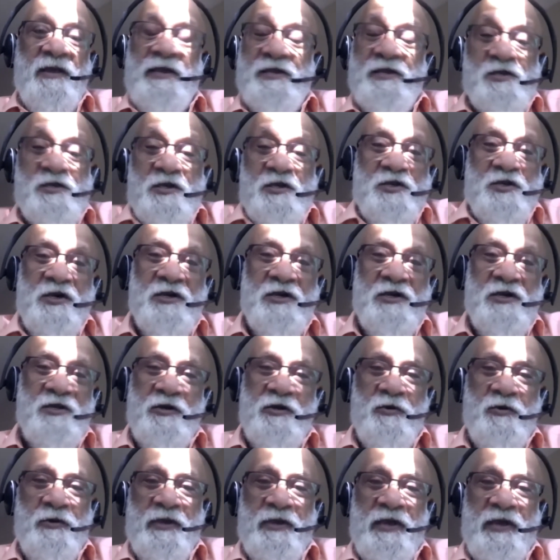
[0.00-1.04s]
Is the church
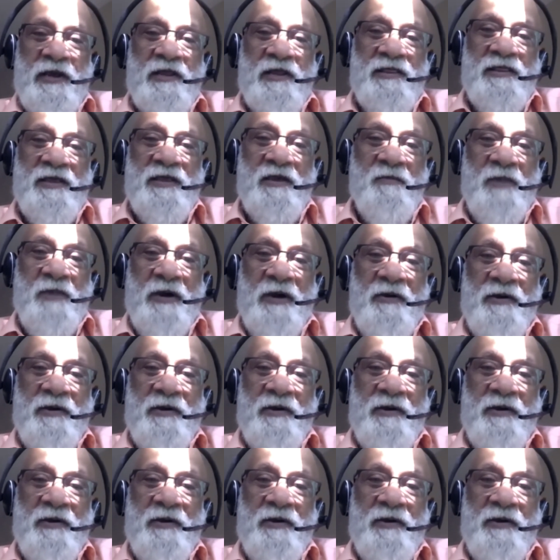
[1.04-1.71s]
doing anything about